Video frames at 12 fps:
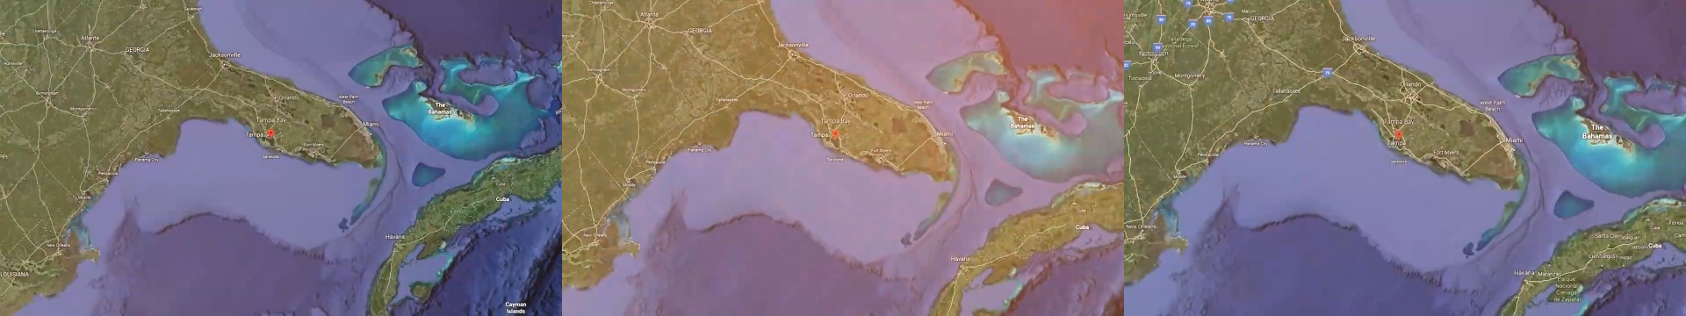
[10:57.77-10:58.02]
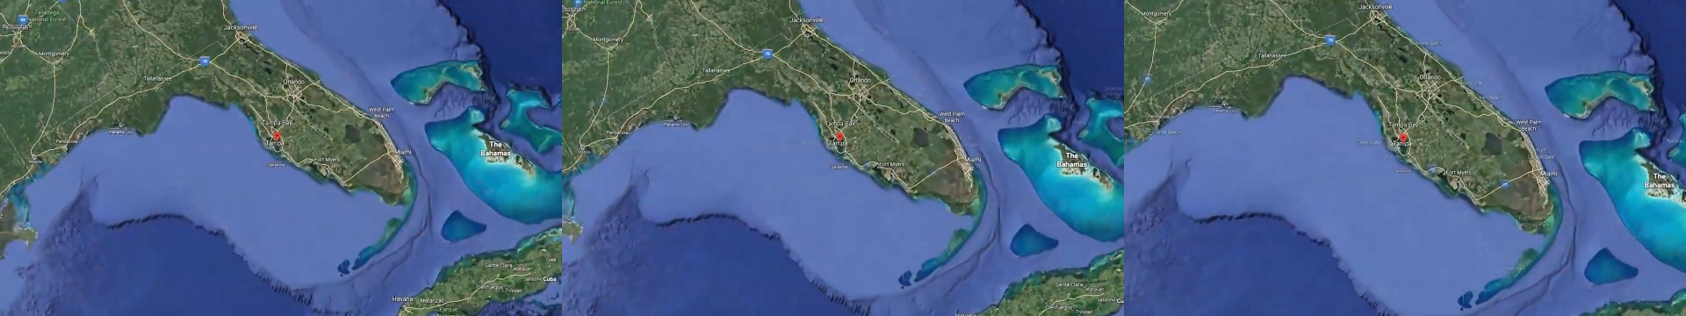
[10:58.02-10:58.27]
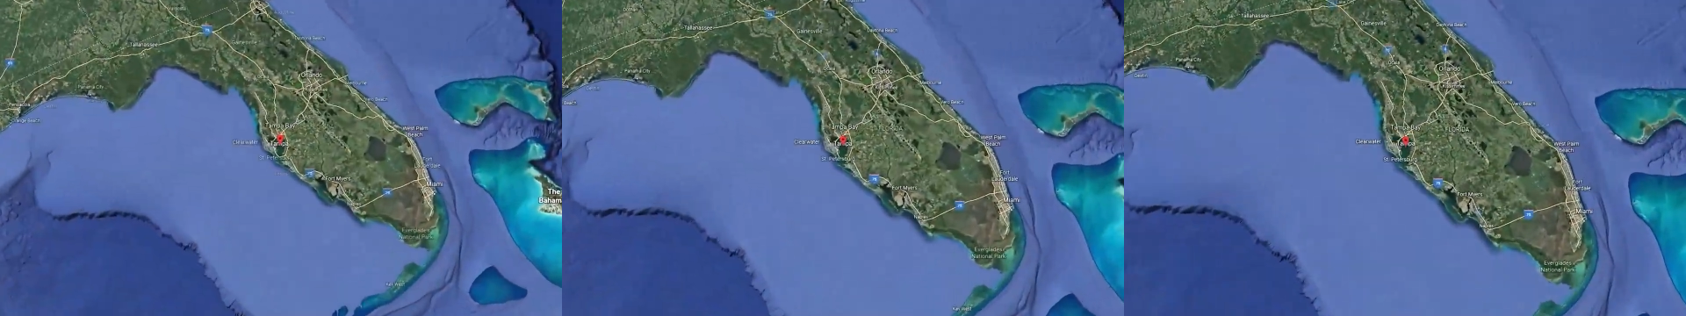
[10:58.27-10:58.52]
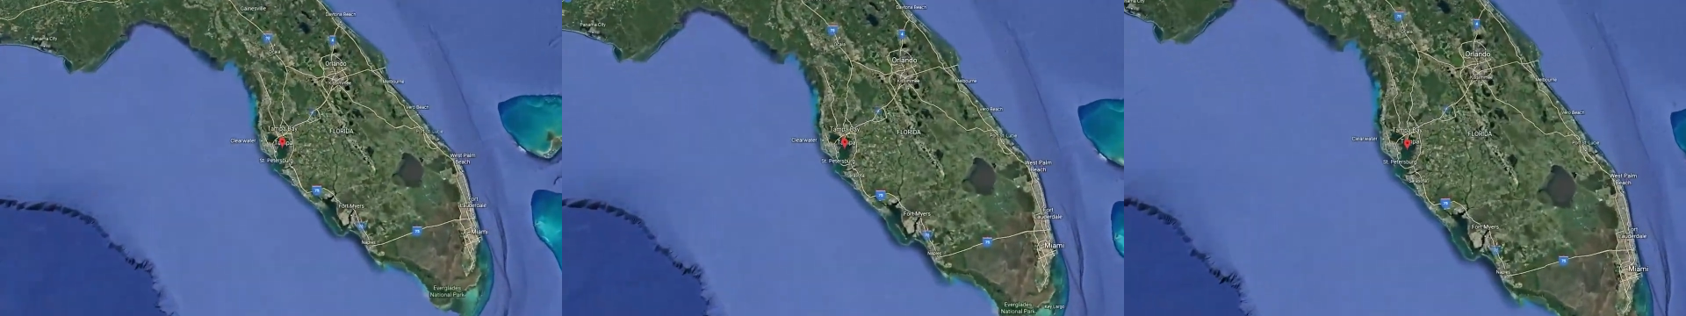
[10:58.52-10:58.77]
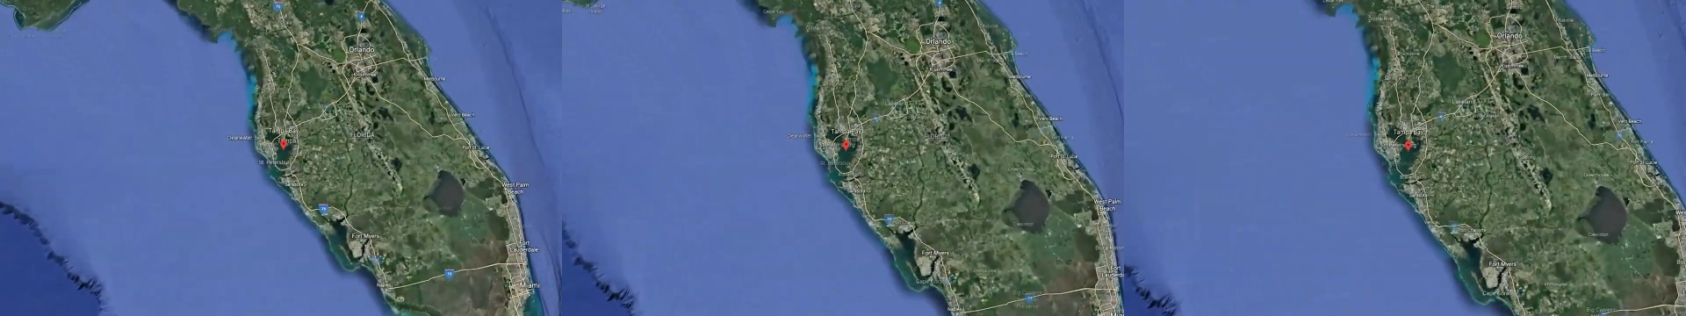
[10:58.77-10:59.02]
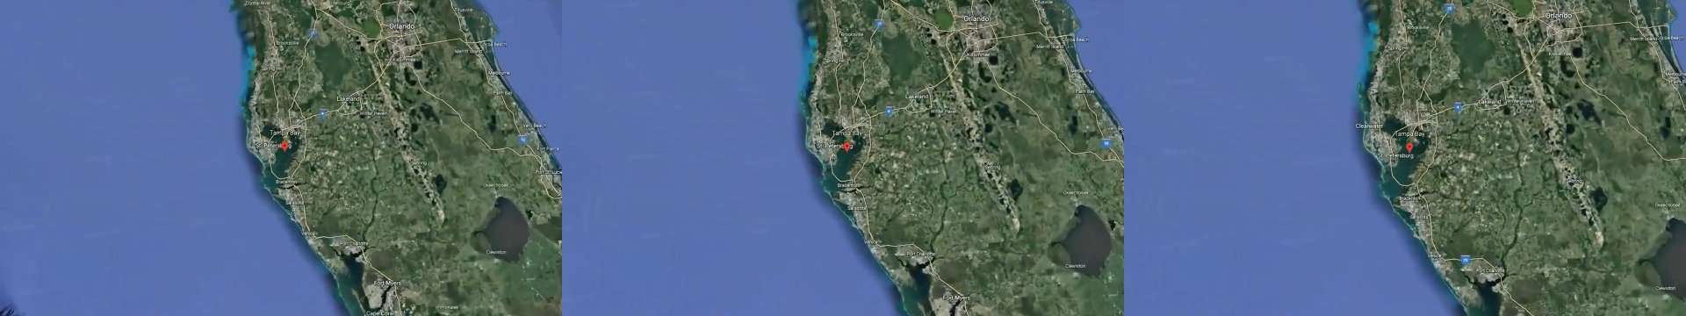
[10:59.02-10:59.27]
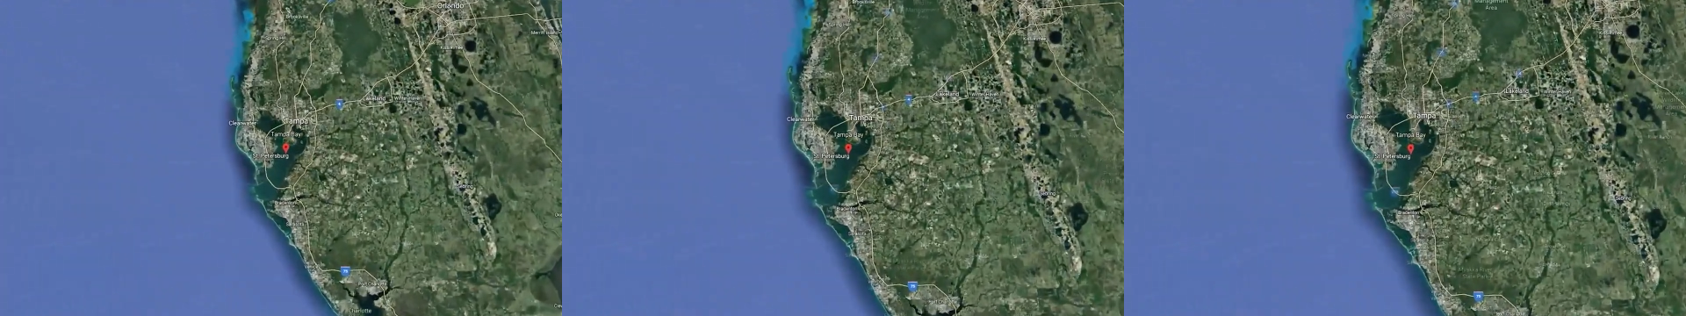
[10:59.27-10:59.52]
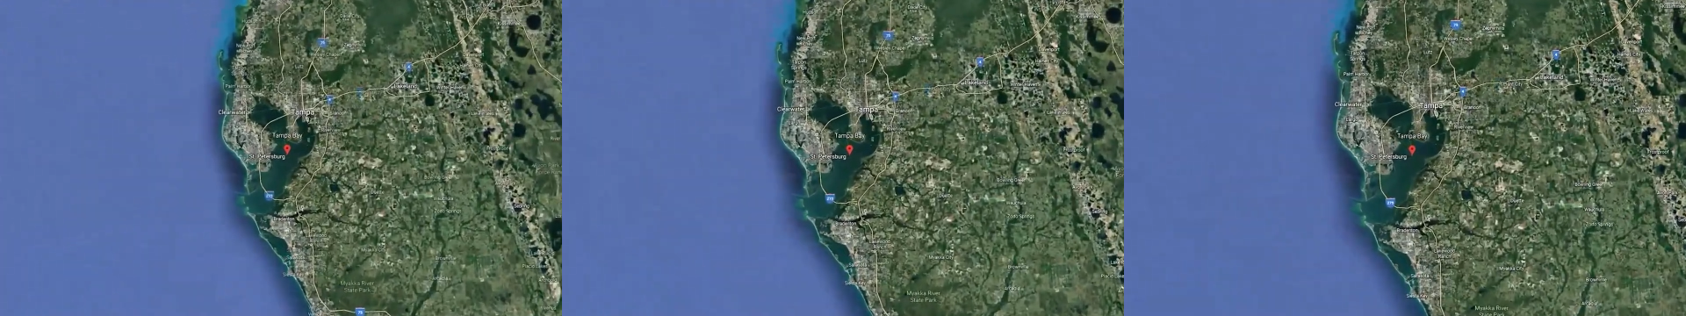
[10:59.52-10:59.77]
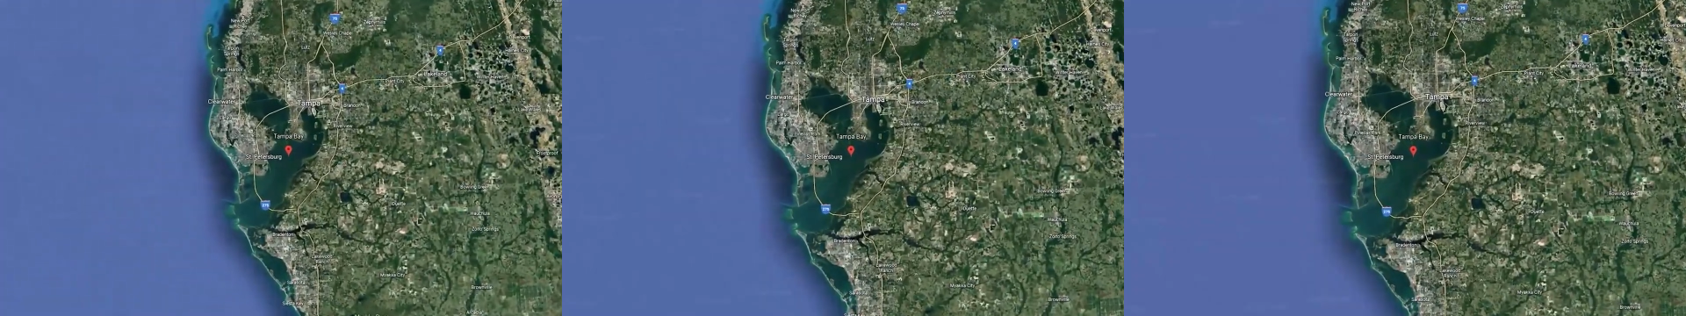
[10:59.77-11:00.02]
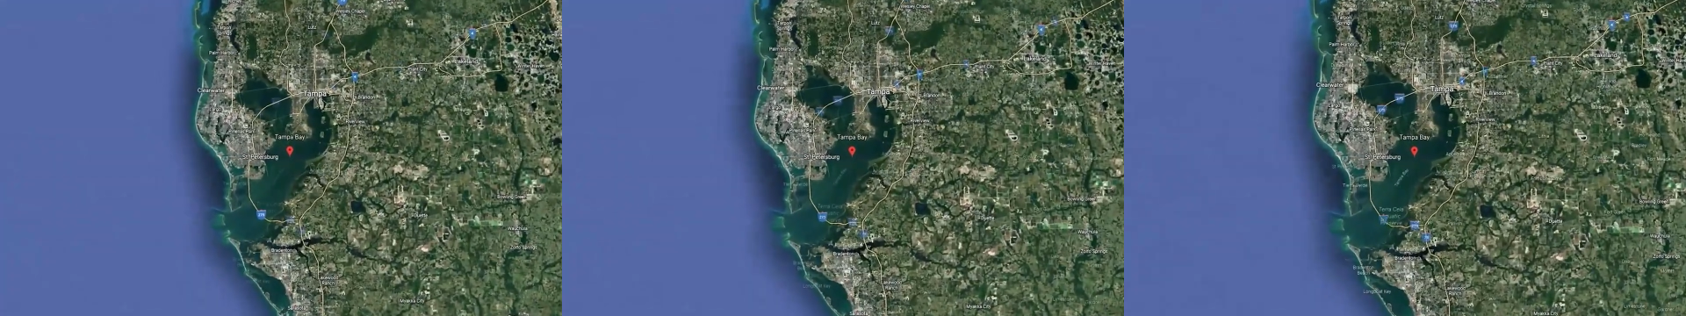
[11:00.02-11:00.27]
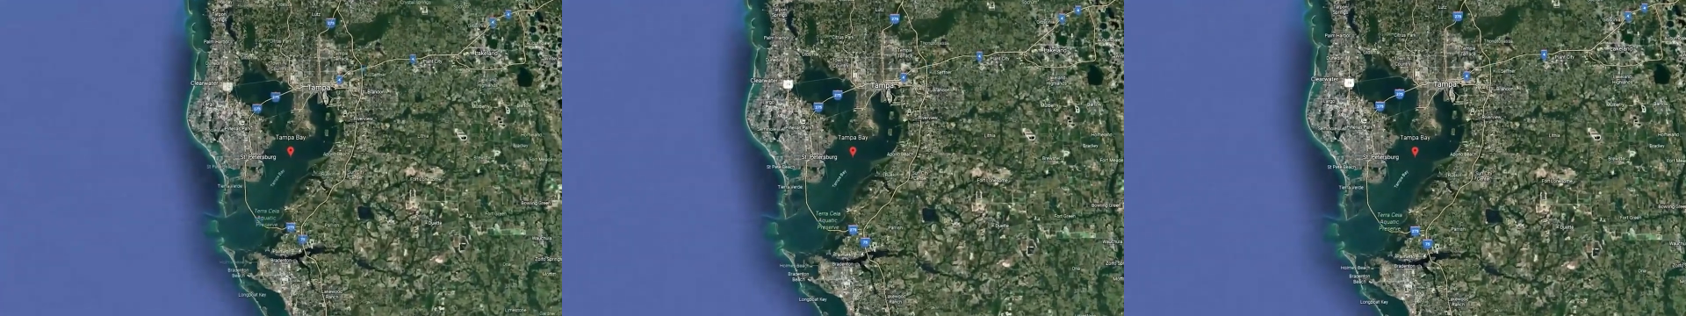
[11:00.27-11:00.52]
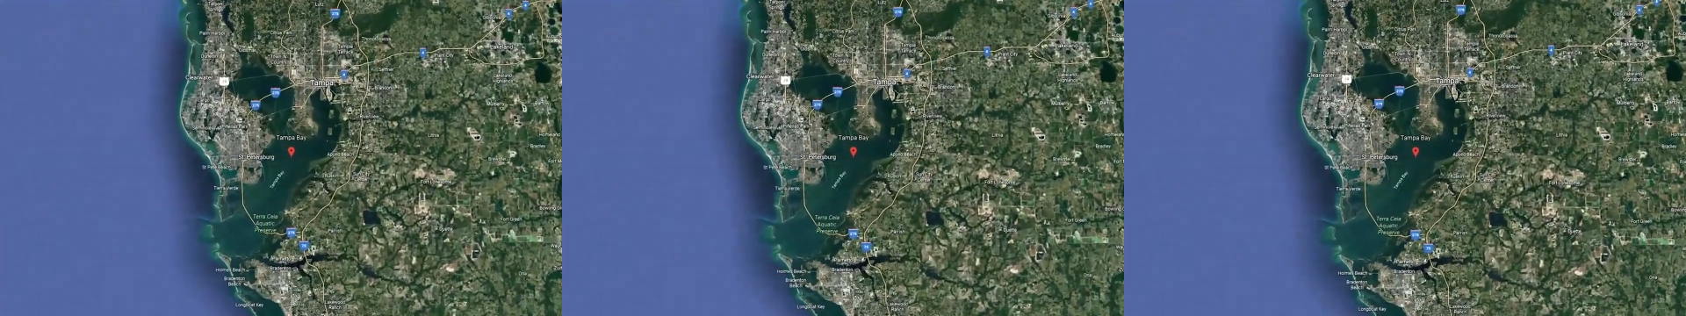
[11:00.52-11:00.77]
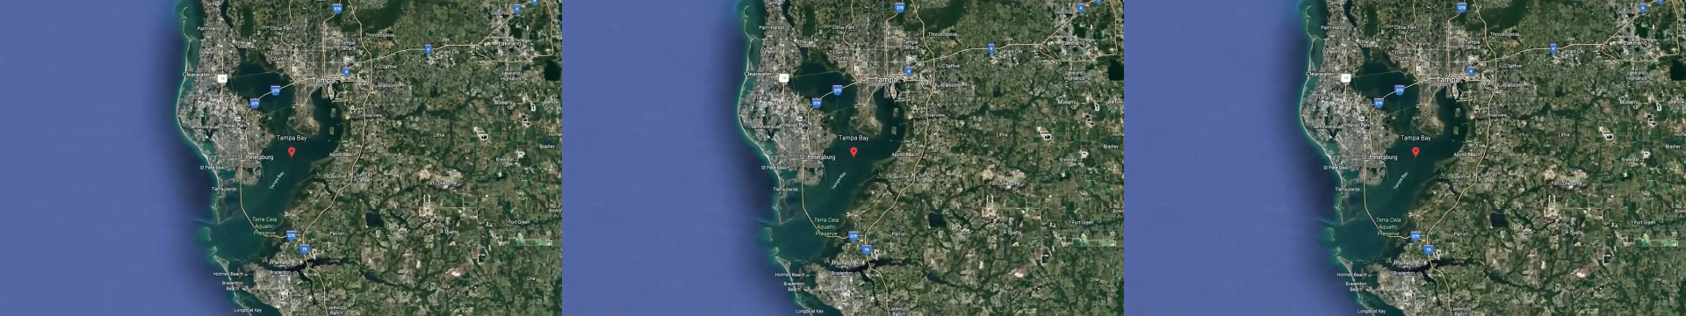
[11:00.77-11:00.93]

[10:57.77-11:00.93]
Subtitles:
No face is visible, so there are no lips to read.